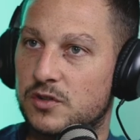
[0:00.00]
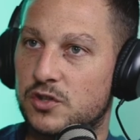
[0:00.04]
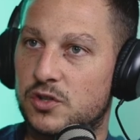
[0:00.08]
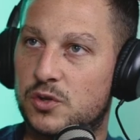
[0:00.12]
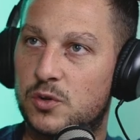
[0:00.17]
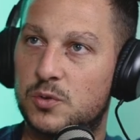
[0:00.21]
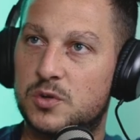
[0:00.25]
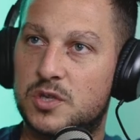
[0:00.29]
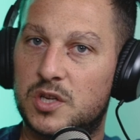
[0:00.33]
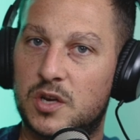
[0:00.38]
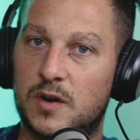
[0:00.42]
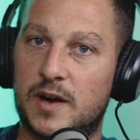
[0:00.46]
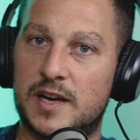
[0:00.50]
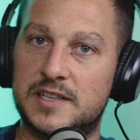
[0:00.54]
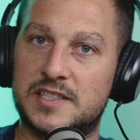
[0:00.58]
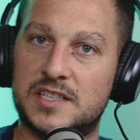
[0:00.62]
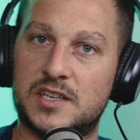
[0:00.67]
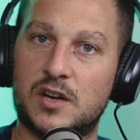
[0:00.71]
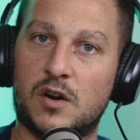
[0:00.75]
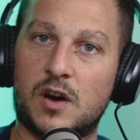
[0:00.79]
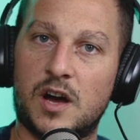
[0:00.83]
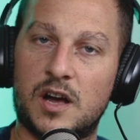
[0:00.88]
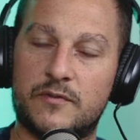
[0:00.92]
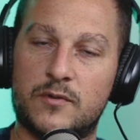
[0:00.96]
utilizing
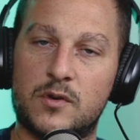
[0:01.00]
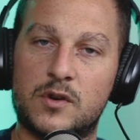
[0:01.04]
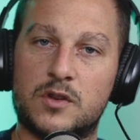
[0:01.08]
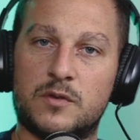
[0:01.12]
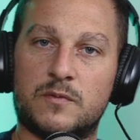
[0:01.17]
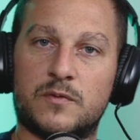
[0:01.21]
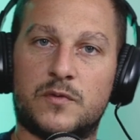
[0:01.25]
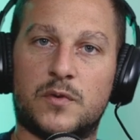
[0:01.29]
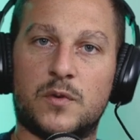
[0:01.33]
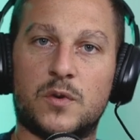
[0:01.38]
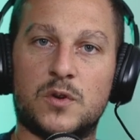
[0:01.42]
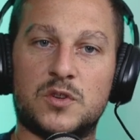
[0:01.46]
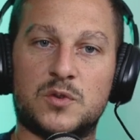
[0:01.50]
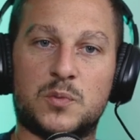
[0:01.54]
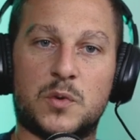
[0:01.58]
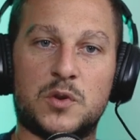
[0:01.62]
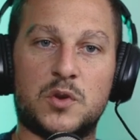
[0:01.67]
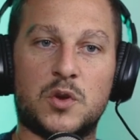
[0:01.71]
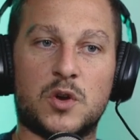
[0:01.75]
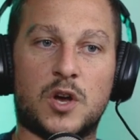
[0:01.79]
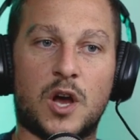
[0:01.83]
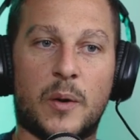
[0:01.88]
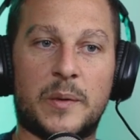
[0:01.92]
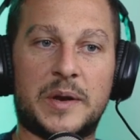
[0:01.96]
high volume foods when
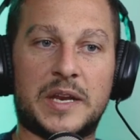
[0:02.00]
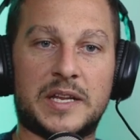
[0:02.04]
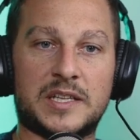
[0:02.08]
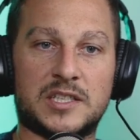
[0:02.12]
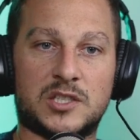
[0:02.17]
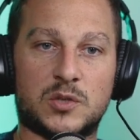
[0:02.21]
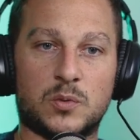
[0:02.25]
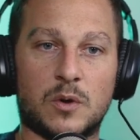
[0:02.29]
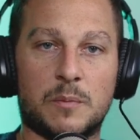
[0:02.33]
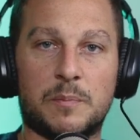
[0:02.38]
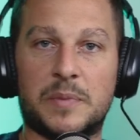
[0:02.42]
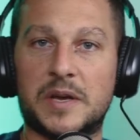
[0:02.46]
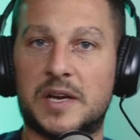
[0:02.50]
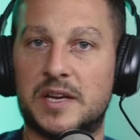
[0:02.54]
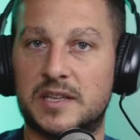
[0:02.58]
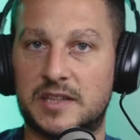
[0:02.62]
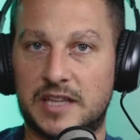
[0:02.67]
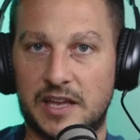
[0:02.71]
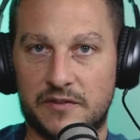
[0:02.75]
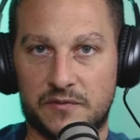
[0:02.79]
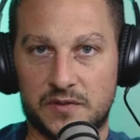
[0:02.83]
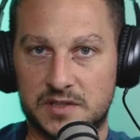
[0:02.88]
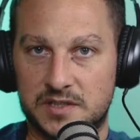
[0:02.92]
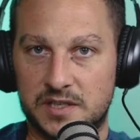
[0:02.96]
you're going into a bigger
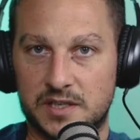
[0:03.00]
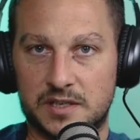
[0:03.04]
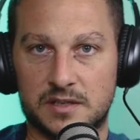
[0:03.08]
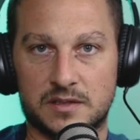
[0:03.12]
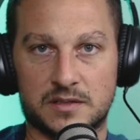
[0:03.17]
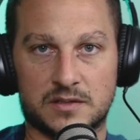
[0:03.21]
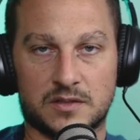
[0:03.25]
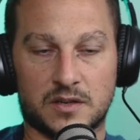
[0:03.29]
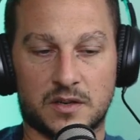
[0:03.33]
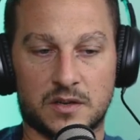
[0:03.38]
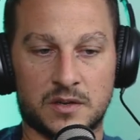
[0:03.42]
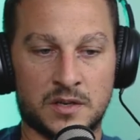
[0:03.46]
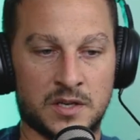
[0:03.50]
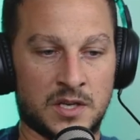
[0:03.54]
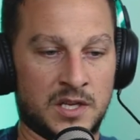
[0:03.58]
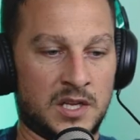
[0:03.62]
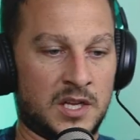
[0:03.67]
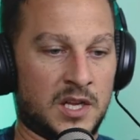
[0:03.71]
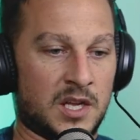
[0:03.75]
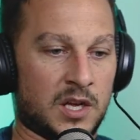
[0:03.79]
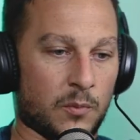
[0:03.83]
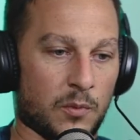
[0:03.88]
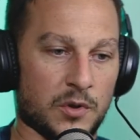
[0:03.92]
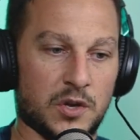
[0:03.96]
deficit. So
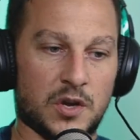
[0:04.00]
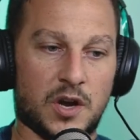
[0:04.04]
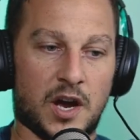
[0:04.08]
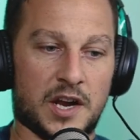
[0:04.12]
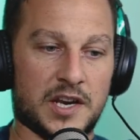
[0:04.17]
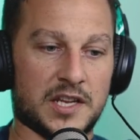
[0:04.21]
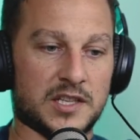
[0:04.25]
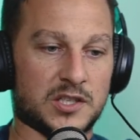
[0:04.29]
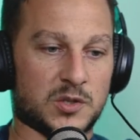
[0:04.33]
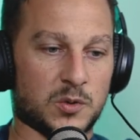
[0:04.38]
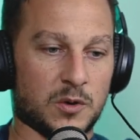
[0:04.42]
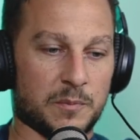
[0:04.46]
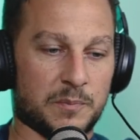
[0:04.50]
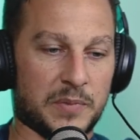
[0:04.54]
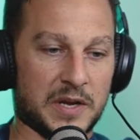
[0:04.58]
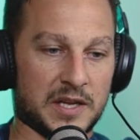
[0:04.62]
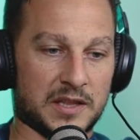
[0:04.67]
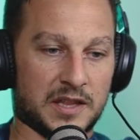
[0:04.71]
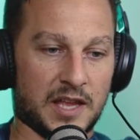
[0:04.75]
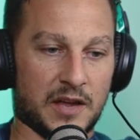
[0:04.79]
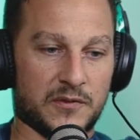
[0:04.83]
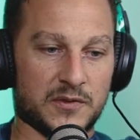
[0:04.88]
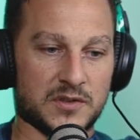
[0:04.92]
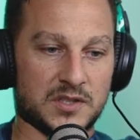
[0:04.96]
when you're going into a
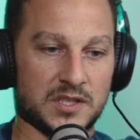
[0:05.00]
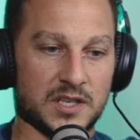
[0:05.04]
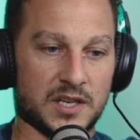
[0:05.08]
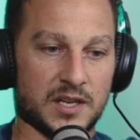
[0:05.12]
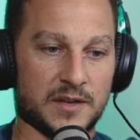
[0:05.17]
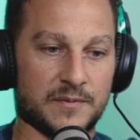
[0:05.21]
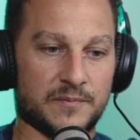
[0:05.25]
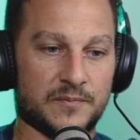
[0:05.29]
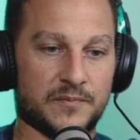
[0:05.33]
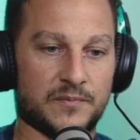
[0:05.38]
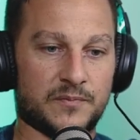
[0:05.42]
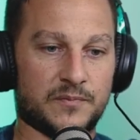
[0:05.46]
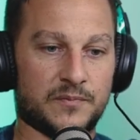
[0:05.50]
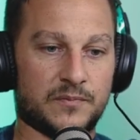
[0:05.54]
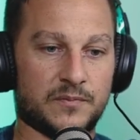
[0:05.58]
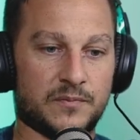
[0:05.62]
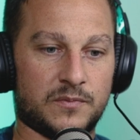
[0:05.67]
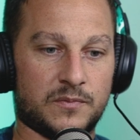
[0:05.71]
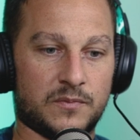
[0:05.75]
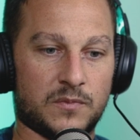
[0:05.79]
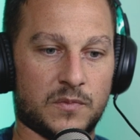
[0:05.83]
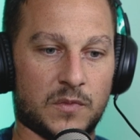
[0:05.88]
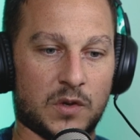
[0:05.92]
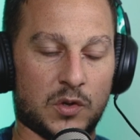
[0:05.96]
big deficit,
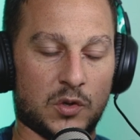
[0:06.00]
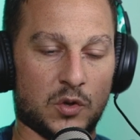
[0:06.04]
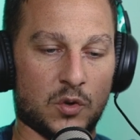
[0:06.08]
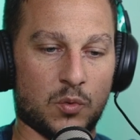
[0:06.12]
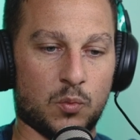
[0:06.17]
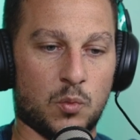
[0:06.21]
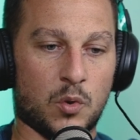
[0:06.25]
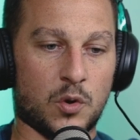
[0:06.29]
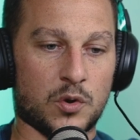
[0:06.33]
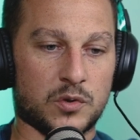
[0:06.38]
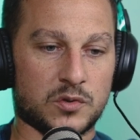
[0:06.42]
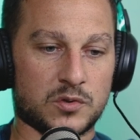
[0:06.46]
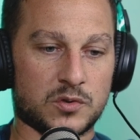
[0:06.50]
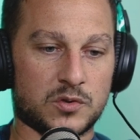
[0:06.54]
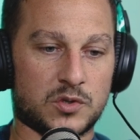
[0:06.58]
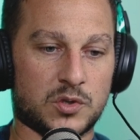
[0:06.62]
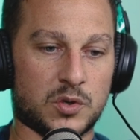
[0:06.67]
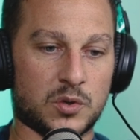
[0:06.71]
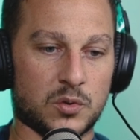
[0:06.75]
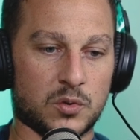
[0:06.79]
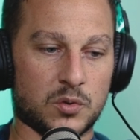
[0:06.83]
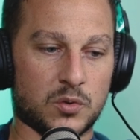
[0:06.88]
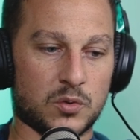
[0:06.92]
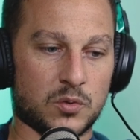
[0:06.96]
you want
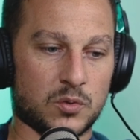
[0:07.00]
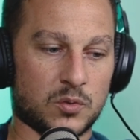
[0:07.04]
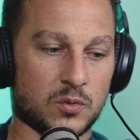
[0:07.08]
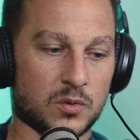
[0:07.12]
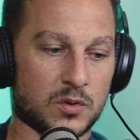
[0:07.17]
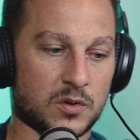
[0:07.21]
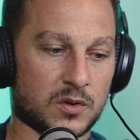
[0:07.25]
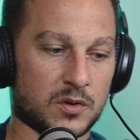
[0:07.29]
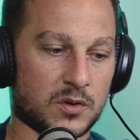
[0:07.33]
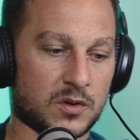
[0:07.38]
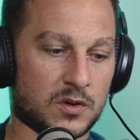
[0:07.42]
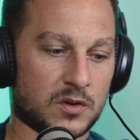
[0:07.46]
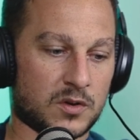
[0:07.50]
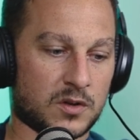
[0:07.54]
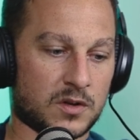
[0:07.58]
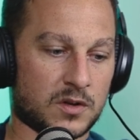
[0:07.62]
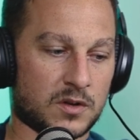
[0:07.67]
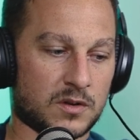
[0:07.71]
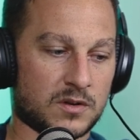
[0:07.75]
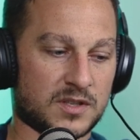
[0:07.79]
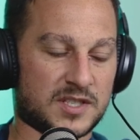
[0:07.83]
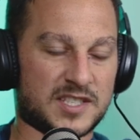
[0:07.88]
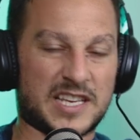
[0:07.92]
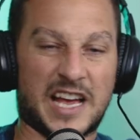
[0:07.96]
to
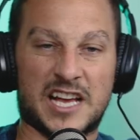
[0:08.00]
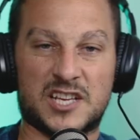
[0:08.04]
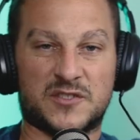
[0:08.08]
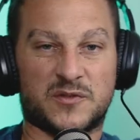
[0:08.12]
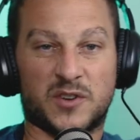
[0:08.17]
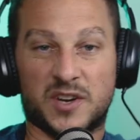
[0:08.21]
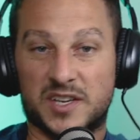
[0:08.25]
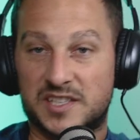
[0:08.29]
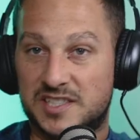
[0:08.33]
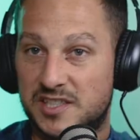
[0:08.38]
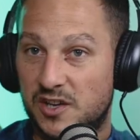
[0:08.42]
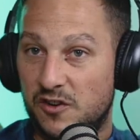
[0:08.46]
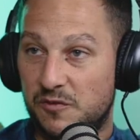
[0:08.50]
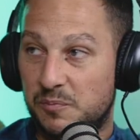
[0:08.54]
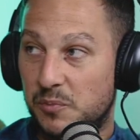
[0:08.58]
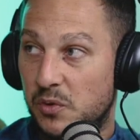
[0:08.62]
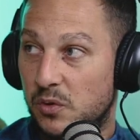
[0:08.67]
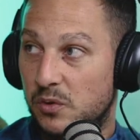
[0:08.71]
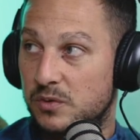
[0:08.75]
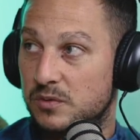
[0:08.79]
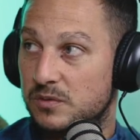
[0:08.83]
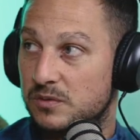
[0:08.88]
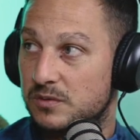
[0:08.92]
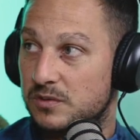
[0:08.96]
satisfy yourself
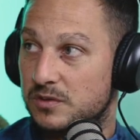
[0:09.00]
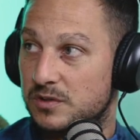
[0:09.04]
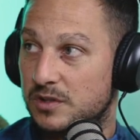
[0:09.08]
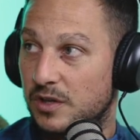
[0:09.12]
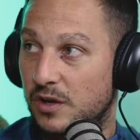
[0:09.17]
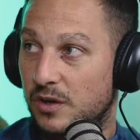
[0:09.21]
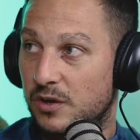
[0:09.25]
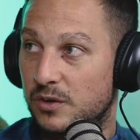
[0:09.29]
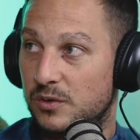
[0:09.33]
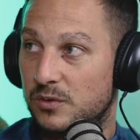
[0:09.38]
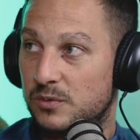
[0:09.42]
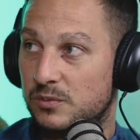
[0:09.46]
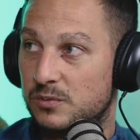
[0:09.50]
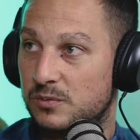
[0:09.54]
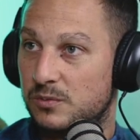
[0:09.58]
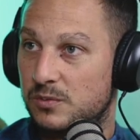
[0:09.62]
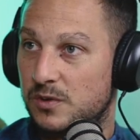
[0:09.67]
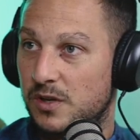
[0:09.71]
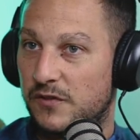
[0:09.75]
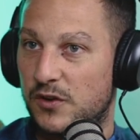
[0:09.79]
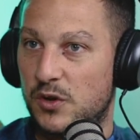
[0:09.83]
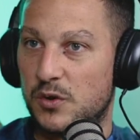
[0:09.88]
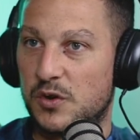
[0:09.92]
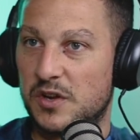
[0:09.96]
more. So
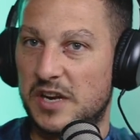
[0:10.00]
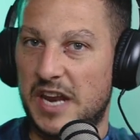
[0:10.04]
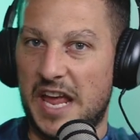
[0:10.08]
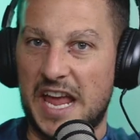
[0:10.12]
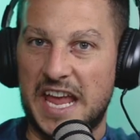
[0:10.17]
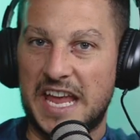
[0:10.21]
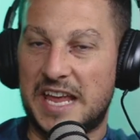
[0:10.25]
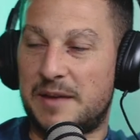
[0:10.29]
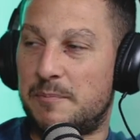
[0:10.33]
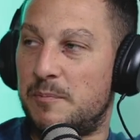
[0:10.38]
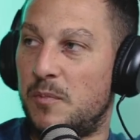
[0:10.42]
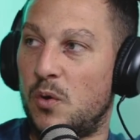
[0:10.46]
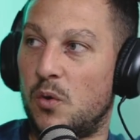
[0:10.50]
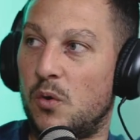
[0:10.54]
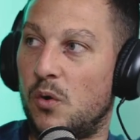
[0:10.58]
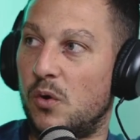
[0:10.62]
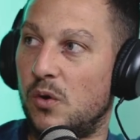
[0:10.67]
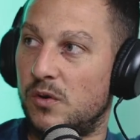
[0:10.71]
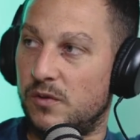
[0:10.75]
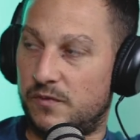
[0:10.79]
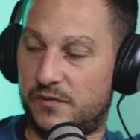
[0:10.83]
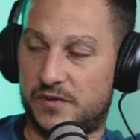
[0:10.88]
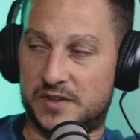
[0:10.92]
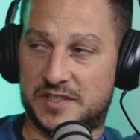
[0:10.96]
if you can eat
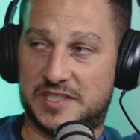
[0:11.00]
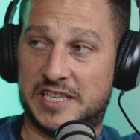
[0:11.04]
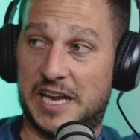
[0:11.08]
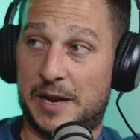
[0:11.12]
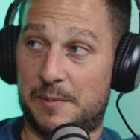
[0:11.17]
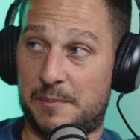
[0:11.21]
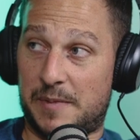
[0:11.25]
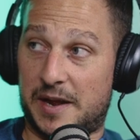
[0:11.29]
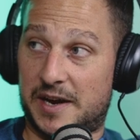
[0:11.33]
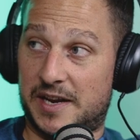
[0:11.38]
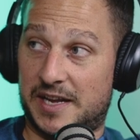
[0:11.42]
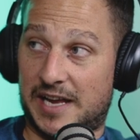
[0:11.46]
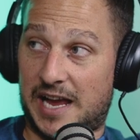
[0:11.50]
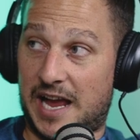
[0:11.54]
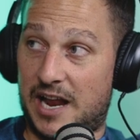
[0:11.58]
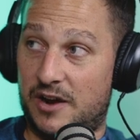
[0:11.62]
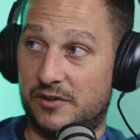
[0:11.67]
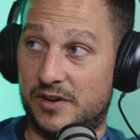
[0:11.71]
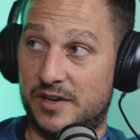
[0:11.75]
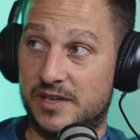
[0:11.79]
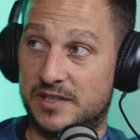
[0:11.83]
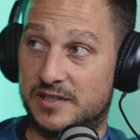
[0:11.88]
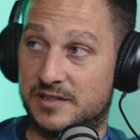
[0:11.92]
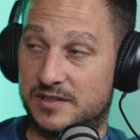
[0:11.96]
more for the same amount of
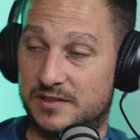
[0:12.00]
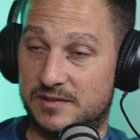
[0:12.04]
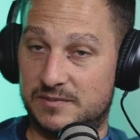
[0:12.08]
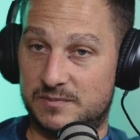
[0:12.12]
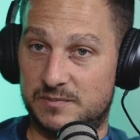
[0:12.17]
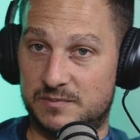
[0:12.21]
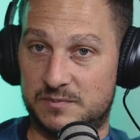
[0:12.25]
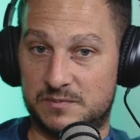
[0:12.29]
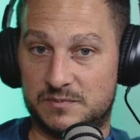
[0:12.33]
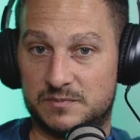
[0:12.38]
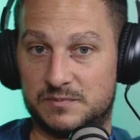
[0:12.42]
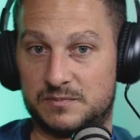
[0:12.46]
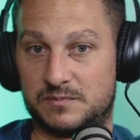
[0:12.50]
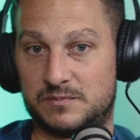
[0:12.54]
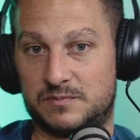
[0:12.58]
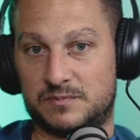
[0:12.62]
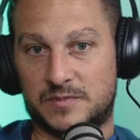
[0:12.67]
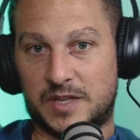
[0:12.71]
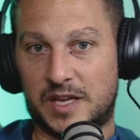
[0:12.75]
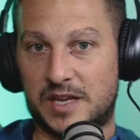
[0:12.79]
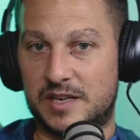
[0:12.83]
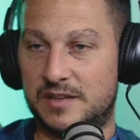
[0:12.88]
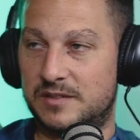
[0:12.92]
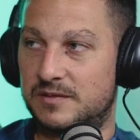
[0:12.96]
calories,
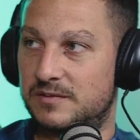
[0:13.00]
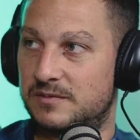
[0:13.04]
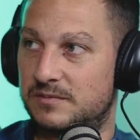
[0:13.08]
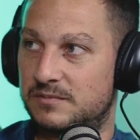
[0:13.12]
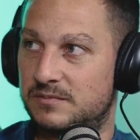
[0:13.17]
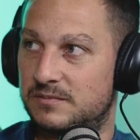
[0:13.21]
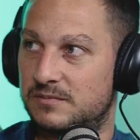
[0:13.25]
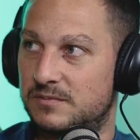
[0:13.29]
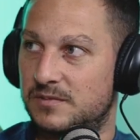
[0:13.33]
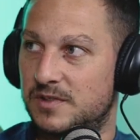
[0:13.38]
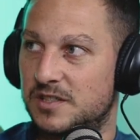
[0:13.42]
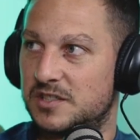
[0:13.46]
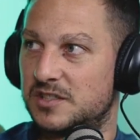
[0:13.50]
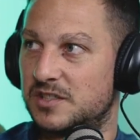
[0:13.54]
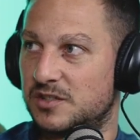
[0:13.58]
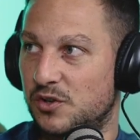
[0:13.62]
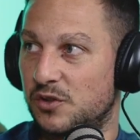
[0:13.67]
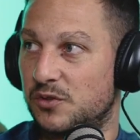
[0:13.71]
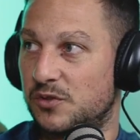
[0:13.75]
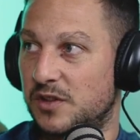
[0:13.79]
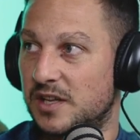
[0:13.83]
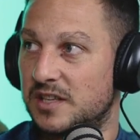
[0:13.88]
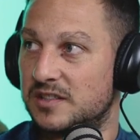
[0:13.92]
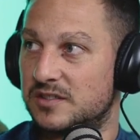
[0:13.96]
then it's a
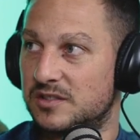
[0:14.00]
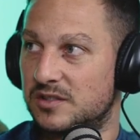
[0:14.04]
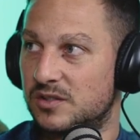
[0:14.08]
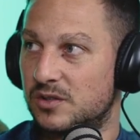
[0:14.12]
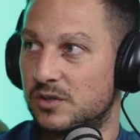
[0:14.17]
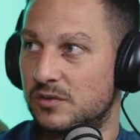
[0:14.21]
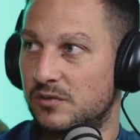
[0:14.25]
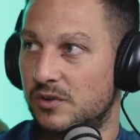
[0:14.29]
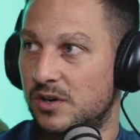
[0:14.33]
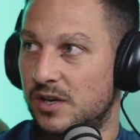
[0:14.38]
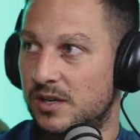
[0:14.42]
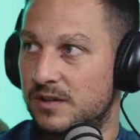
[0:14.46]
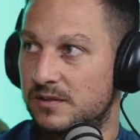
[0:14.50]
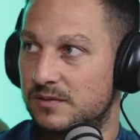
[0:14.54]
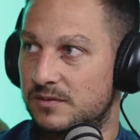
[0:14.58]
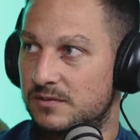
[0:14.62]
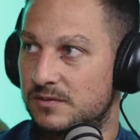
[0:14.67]
good thing to do, right?